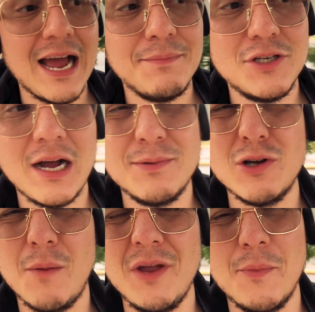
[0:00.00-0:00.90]
laptop
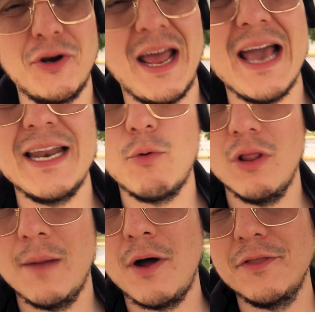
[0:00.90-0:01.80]
so I'll be able to edit
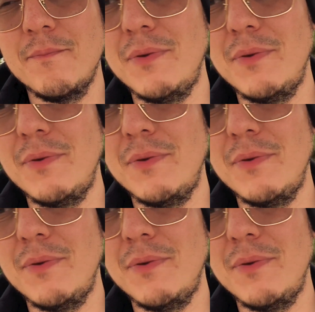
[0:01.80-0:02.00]
while I'm on the